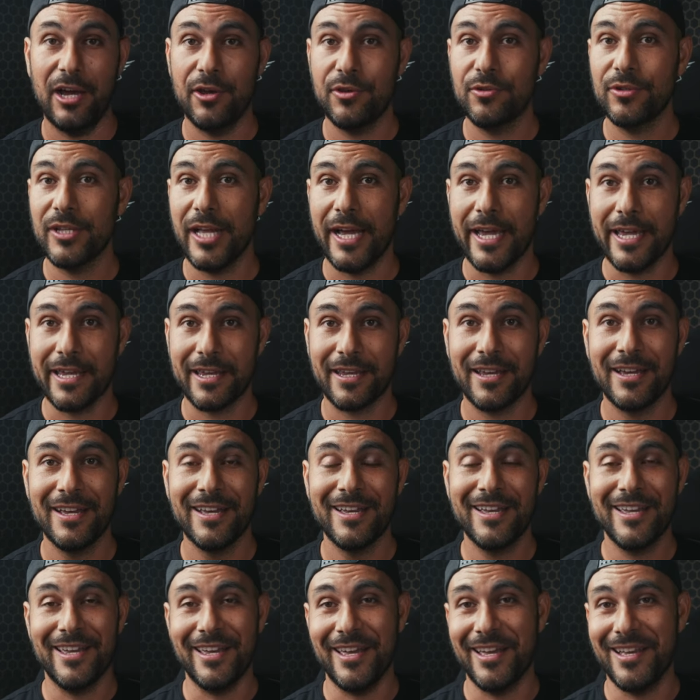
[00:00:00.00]
how you like.
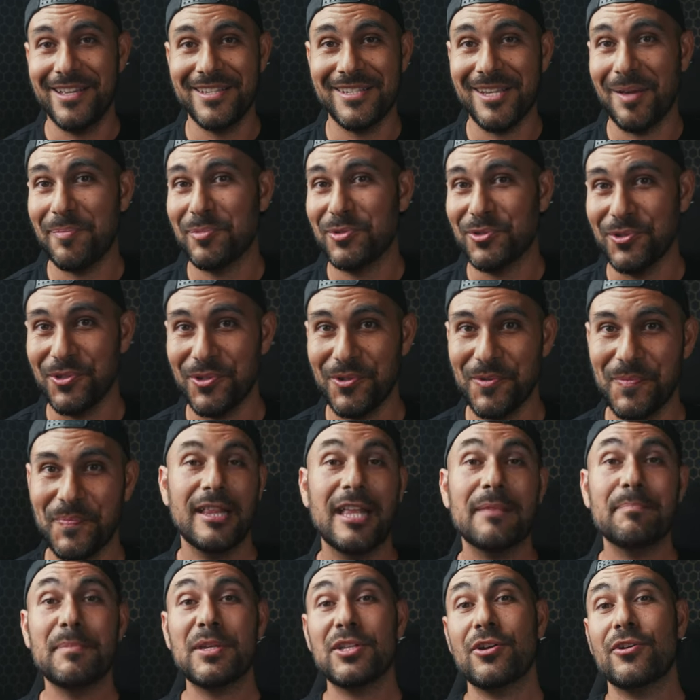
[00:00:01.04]
It's up to you.
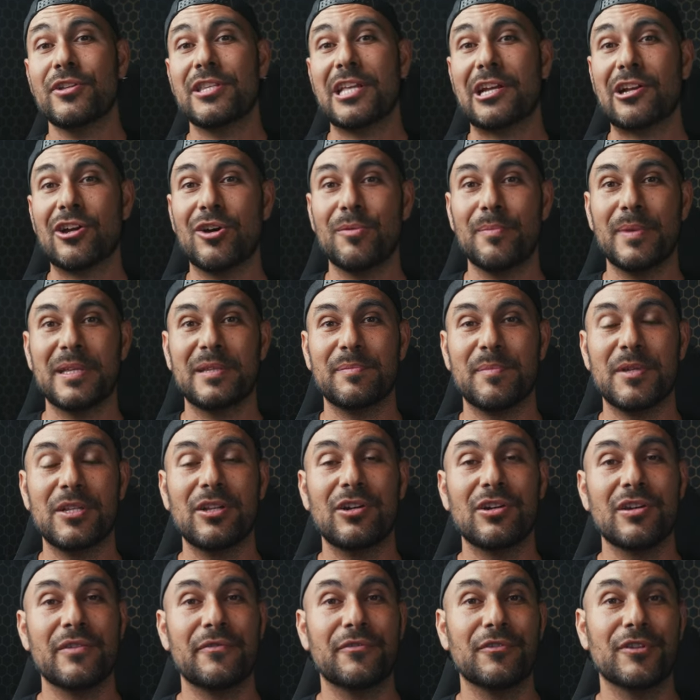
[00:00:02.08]
Let me know in the comment
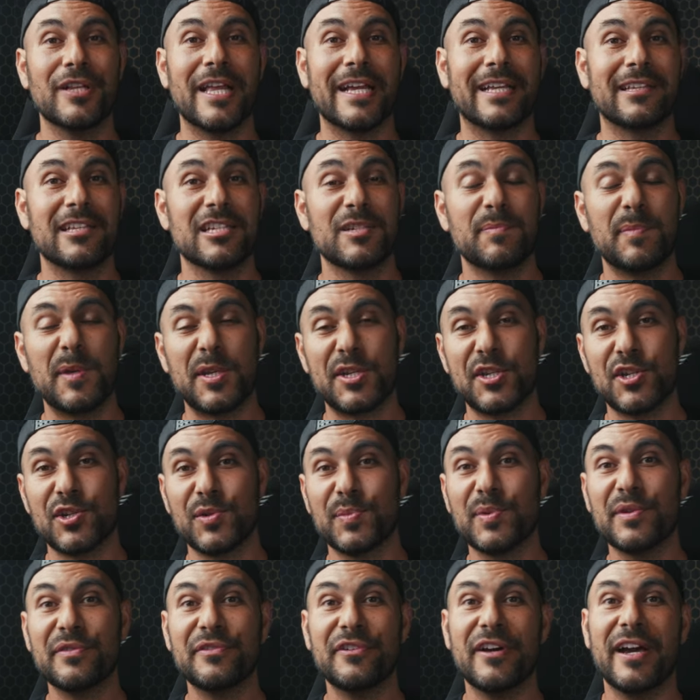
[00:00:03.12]
below if you like this picture
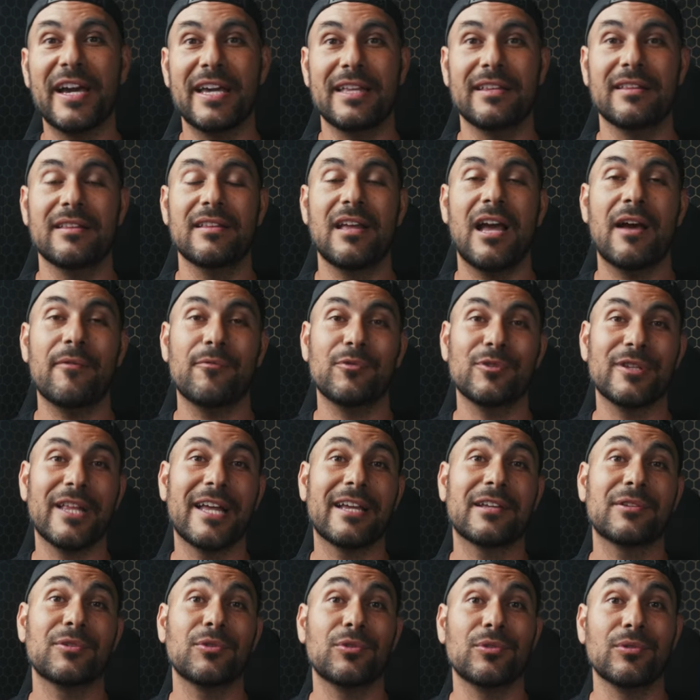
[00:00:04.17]
profile. I would
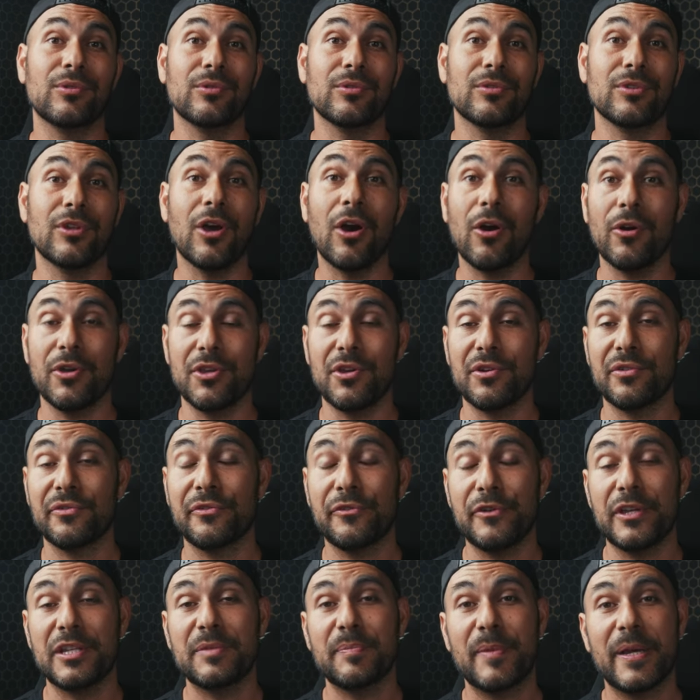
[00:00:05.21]
like to know your
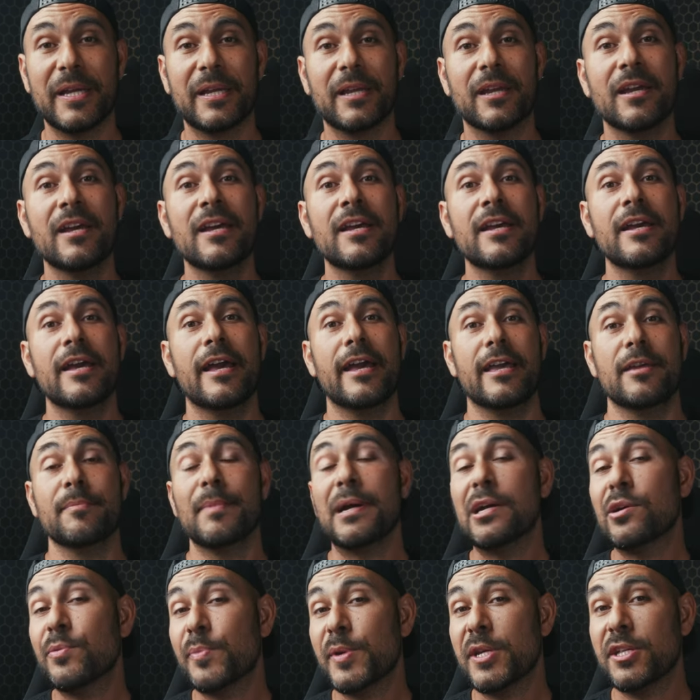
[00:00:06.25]
feedback. In
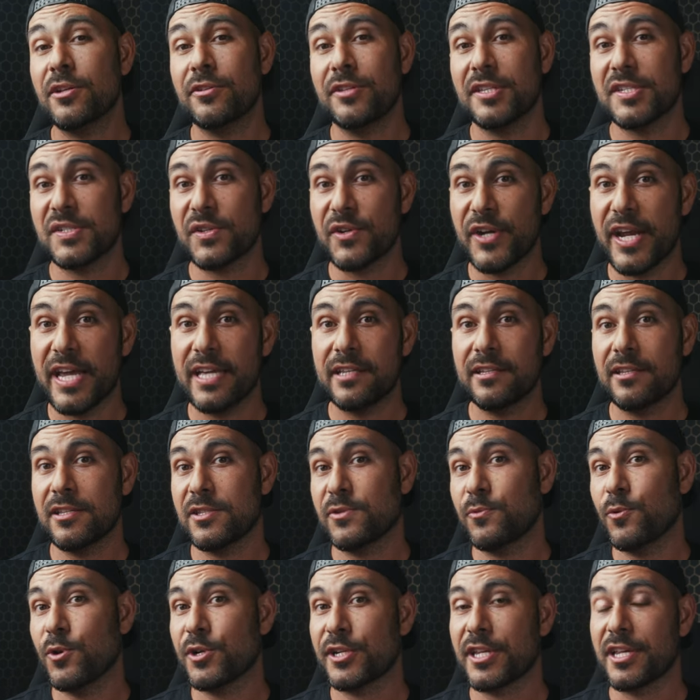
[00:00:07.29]
my opinion, it's great,
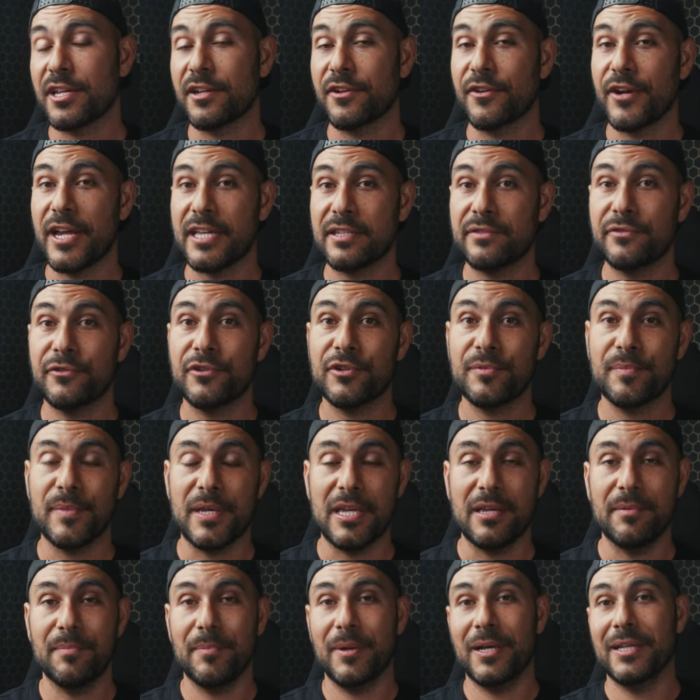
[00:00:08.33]
it's working great for
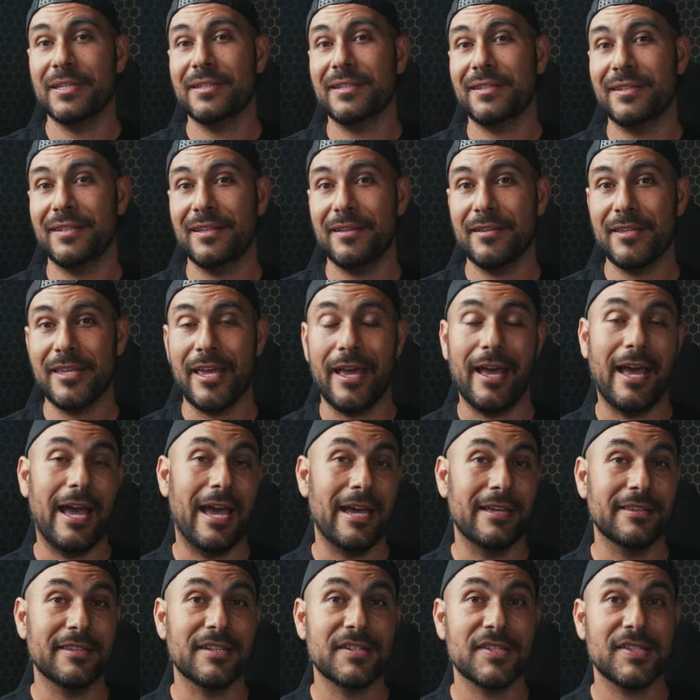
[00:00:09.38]
me, but yeah,
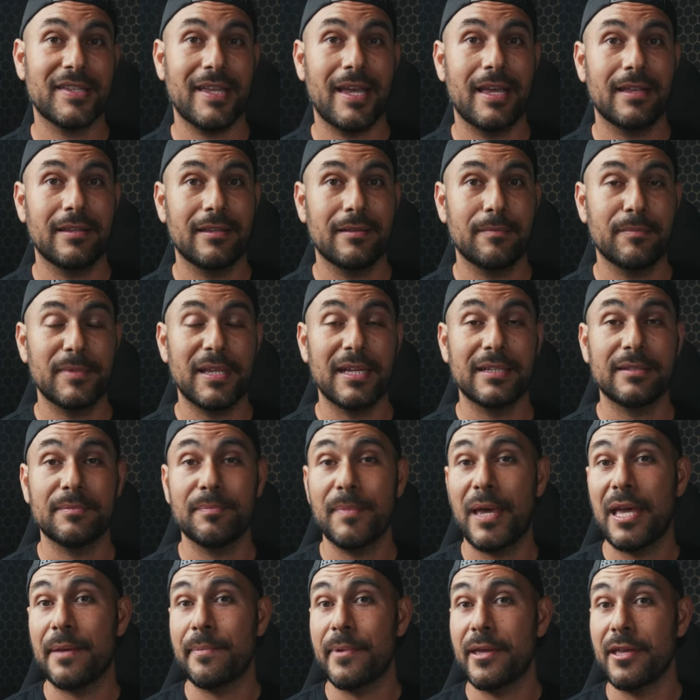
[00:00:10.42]
I understand that
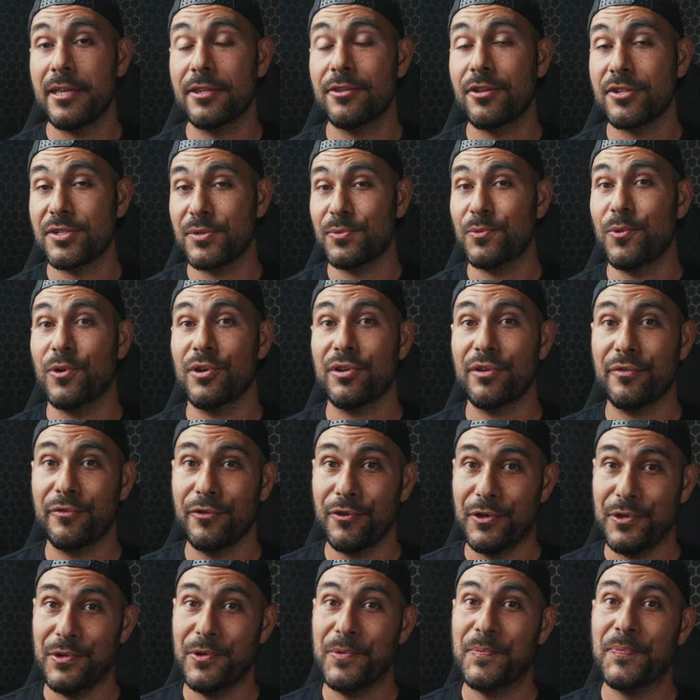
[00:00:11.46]
maybe it doesn't work
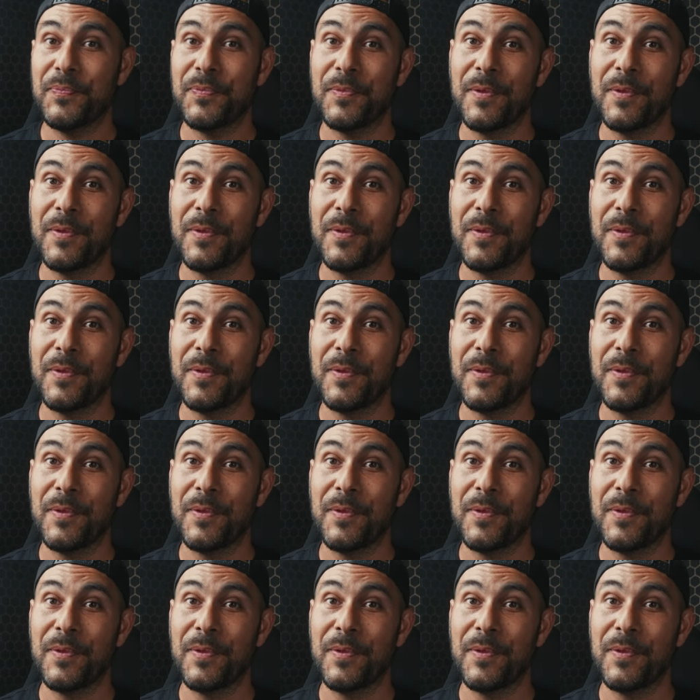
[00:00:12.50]
for you.